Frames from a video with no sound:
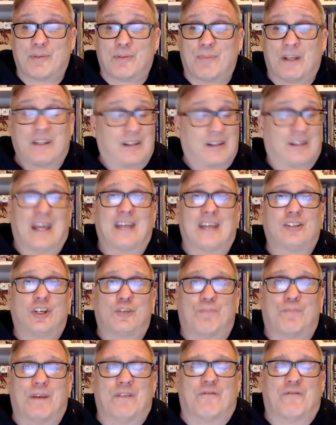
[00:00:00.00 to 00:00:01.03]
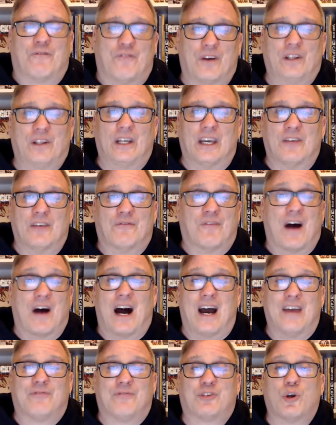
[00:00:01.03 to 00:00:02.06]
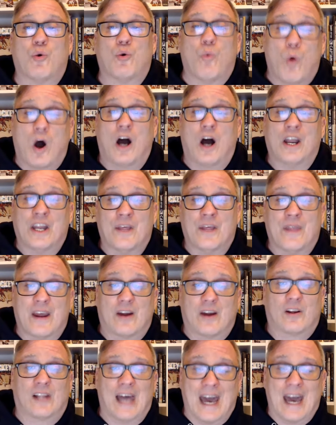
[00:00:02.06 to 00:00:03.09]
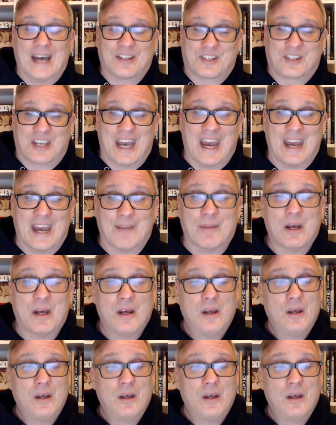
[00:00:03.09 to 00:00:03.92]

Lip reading: but they just beat Philly 5-1 in their last game,